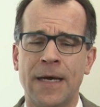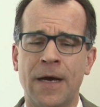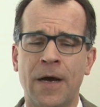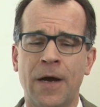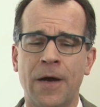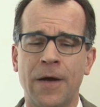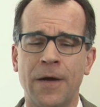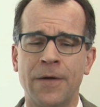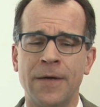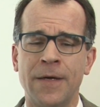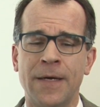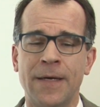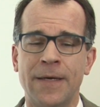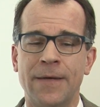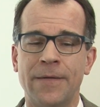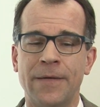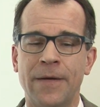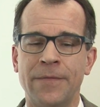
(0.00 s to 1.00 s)
are
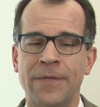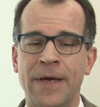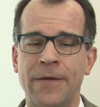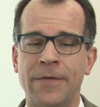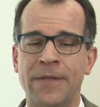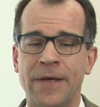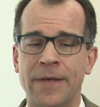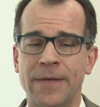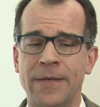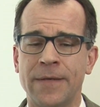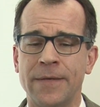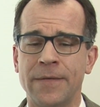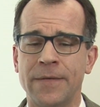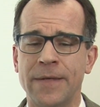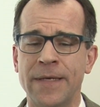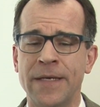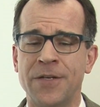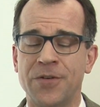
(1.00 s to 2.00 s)
that that
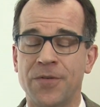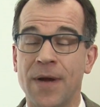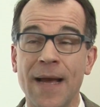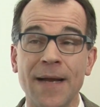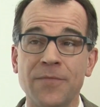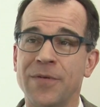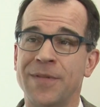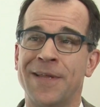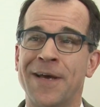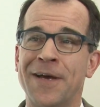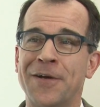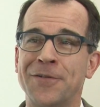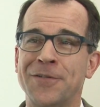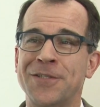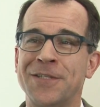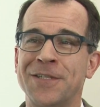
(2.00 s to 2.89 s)
interact with the health